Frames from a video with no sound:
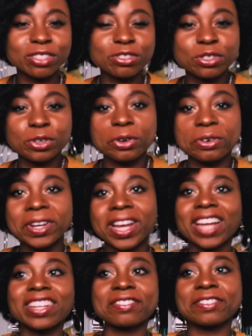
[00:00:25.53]
true story
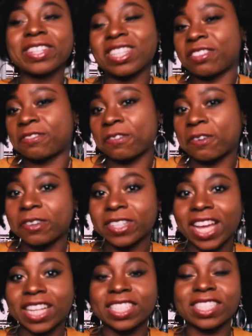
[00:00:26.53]
i just feel it's
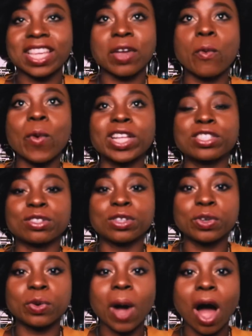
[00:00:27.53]
fun and it's a way to
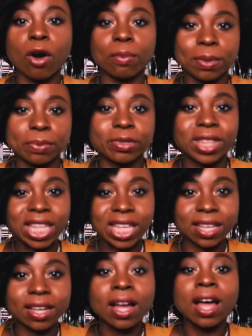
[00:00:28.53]
know how people
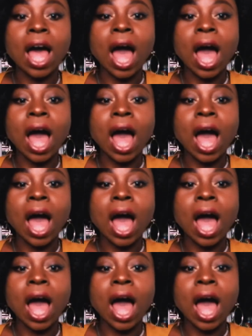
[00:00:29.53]
think